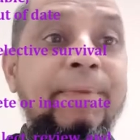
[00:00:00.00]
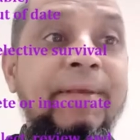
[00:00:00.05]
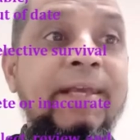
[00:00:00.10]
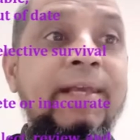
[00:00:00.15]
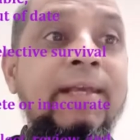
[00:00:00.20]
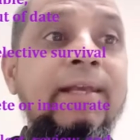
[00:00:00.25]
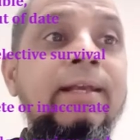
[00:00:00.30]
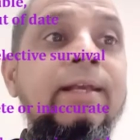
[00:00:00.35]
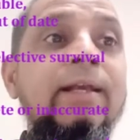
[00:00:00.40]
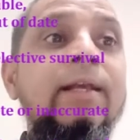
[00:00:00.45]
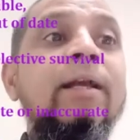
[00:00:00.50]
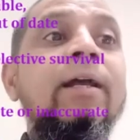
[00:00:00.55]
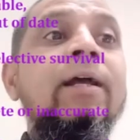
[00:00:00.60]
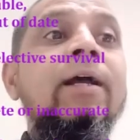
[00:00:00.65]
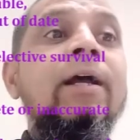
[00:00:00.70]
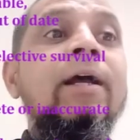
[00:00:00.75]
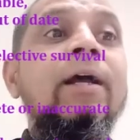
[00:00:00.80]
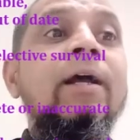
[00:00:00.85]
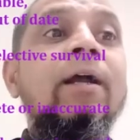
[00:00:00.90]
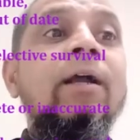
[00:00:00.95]
B,
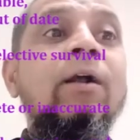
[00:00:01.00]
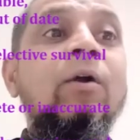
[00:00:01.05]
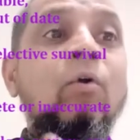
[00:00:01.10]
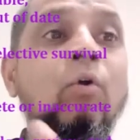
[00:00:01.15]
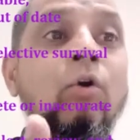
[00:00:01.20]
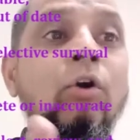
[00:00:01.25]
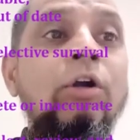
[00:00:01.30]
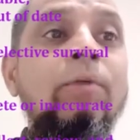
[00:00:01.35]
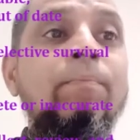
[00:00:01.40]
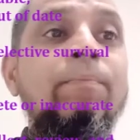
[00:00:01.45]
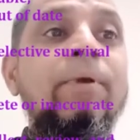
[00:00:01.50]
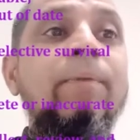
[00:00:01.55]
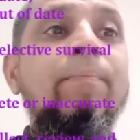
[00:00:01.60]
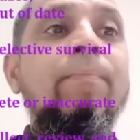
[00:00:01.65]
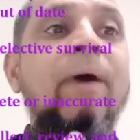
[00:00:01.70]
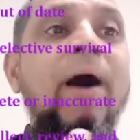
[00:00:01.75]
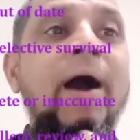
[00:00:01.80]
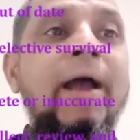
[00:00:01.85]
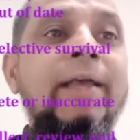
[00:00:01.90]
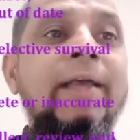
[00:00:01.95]
could be
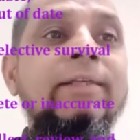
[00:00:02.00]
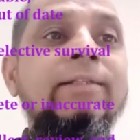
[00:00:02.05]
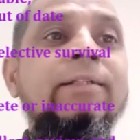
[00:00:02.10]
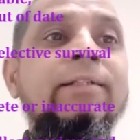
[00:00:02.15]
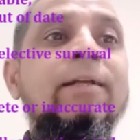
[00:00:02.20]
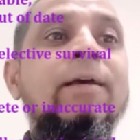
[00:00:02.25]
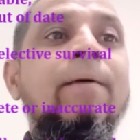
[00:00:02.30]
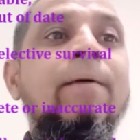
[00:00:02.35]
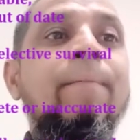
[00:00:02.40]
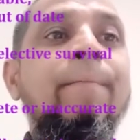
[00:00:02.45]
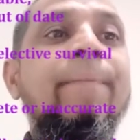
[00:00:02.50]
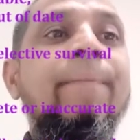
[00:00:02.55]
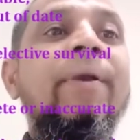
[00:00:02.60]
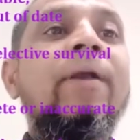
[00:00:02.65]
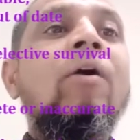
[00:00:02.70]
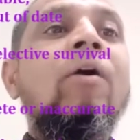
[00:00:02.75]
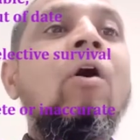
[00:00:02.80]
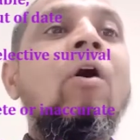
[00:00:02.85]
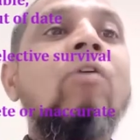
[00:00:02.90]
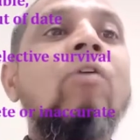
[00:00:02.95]
biased
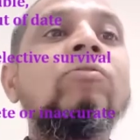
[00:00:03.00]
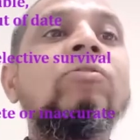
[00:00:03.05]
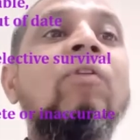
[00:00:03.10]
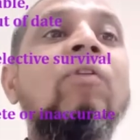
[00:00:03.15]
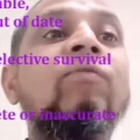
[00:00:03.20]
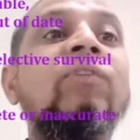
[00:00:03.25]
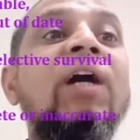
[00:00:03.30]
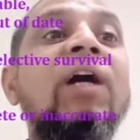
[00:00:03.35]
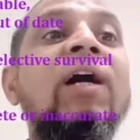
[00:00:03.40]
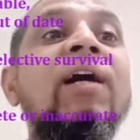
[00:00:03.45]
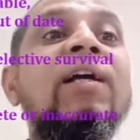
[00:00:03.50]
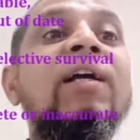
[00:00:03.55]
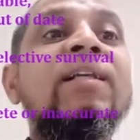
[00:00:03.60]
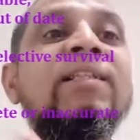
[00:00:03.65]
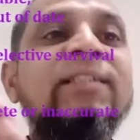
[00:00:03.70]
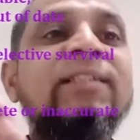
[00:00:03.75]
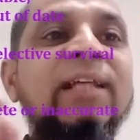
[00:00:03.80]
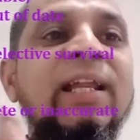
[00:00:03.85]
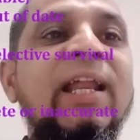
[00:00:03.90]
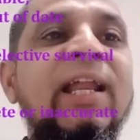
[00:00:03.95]
because of the
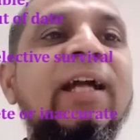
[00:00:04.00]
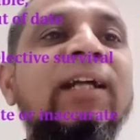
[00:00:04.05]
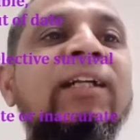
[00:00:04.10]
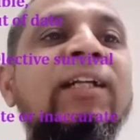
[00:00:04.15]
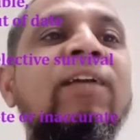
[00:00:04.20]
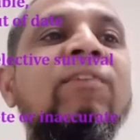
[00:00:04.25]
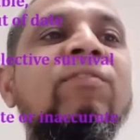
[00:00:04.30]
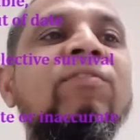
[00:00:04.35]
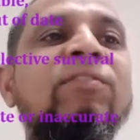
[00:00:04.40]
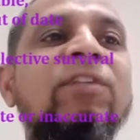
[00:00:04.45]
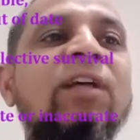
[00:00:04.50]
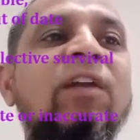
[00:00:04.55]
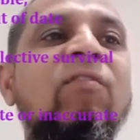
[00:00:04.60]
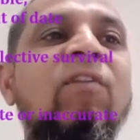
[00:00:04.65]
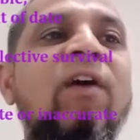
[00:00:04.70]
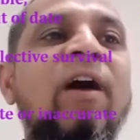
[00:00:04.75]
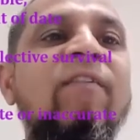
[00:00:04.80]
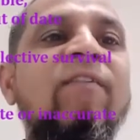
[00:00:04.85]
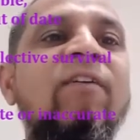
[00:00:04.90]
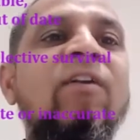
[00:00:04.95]
selective
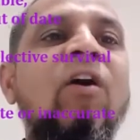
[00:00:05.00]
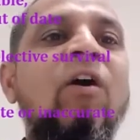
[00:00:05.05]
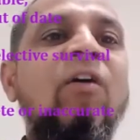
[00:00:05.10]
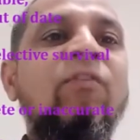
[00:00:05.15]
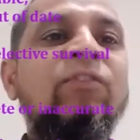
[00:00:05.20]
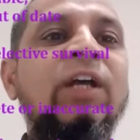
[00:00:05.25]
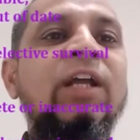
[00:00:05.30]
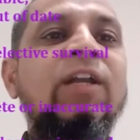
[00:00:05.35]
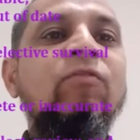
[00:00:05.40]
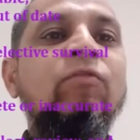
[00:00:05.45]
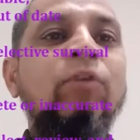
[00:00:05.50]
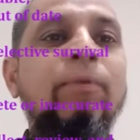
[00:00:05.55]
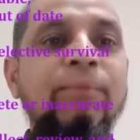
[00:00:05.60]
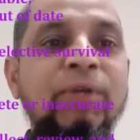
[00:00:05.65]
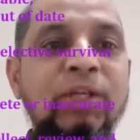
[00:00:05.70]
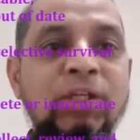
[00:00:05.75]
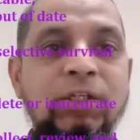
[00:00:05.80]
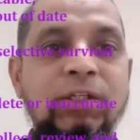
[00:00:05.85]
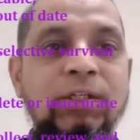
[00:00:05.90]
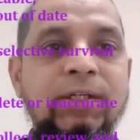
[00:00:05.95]
survival of the
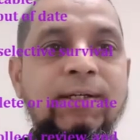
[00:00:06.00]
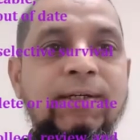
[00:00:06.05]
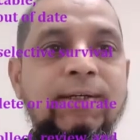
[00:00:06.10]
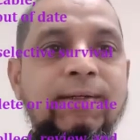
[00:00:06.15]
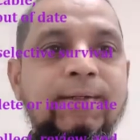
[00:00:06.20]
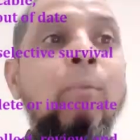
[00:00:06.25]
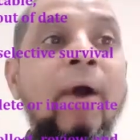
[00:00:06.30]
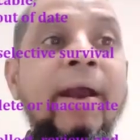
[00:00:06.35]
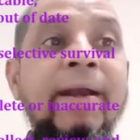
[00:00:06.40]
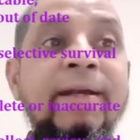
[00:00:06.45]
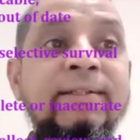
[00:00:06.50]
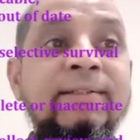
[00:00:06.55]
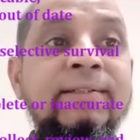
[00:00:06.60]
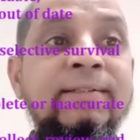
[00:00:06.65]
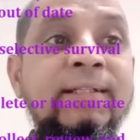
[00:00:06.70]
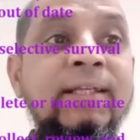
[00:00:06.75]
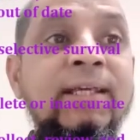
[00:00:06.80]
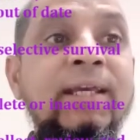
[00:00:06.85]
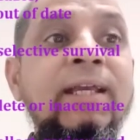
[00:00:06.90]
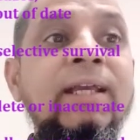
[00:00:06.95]
information. Point
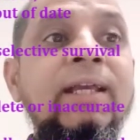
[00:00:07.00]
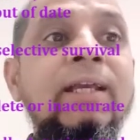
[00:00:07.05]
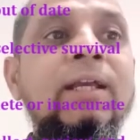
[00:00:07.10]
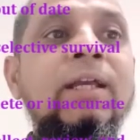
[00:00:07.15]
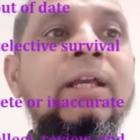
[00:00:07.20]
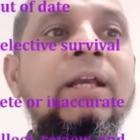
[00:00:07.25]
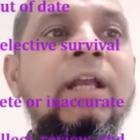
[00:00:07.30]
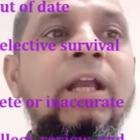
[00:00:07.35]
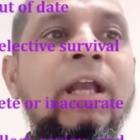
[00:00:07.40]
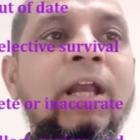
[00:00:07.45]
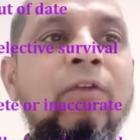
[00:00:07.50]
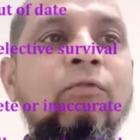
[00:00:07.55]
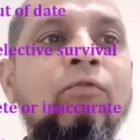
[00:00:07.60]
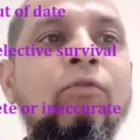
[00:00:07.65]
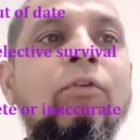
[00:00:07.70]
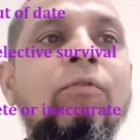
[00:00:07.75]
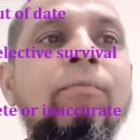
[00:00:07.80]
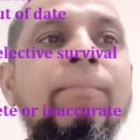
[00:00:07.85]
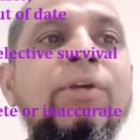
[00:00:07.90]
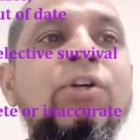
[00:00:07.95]
C,
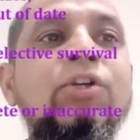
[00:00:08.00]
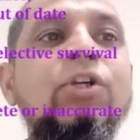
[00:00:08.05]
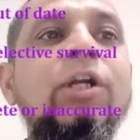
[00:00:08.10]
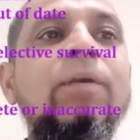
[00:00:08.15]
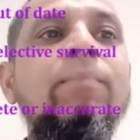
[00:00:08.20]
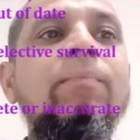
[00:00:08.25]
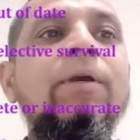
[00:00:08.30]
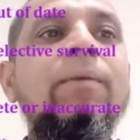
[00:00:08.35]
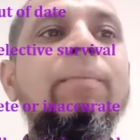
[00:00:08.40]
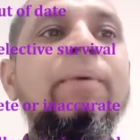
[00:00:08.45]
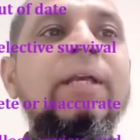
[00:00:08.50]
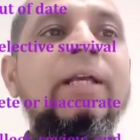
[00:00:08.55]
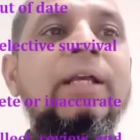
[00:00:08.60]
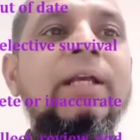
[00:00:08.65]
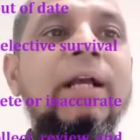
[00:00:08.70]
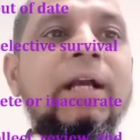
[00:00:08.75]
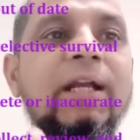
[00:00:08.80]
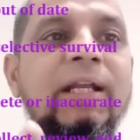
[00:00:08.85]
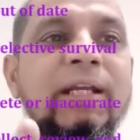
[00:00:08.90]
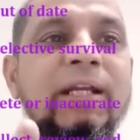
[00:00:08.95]
information may be
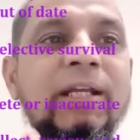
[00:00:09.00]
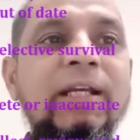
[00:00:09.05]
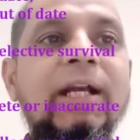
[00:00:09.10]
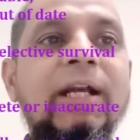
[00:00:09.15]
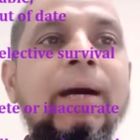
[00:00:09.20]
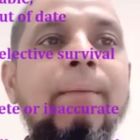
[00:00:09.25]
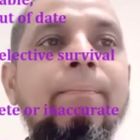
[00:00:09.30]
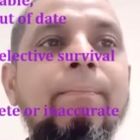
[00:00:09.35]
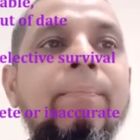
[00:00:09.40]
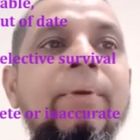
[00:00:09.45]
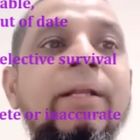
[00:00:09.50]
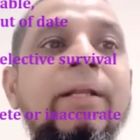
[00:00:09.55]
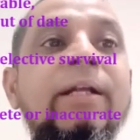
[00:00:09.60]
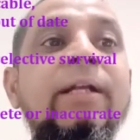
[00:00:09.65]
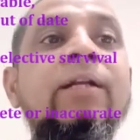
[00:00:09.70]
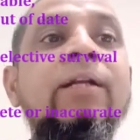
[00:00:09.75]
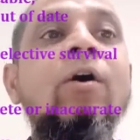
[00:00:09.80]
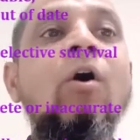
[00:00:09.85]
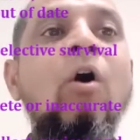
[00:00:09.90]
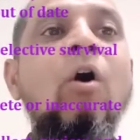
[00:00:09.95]

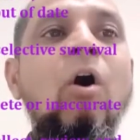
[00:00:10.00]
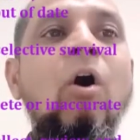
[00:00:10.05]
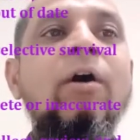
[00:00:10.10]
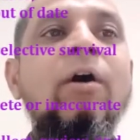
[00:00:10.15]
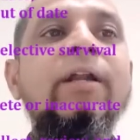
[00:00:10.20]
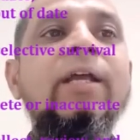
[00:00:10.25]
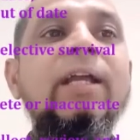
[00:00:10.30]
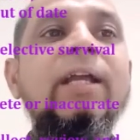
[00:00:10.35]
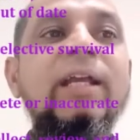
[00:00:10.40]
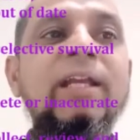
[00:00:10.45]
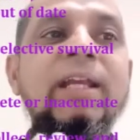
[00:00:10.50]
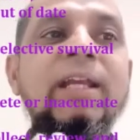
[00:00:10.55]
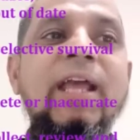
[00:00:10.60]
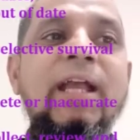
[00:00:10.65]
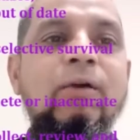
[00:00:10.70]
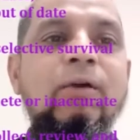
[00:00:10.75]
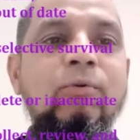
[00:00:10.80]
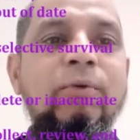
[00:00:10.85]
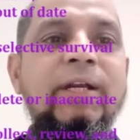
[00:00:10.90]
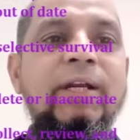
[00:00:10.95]
incomplete or
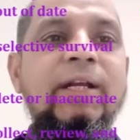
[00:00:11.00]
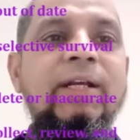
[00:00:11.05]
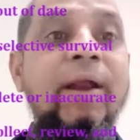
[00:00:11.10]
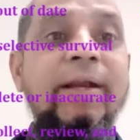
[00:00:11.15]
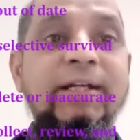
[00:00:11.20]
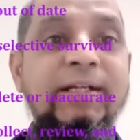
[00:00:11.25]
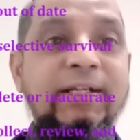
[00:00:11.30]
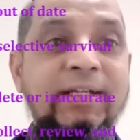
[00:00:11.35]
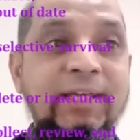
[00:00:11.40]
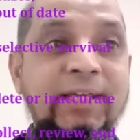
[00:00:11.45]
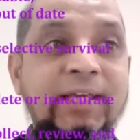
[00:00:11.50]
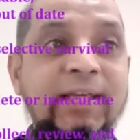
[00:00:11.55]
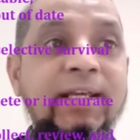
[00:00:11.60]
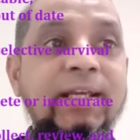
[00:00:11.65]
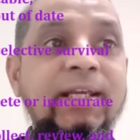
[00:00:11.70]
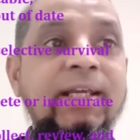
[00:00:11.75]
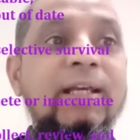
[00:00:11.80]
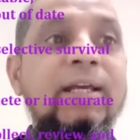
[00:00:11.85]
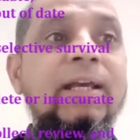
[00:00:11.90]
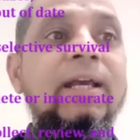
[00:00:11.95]
inaccurate. Point
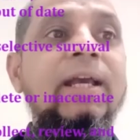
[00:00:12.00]
D,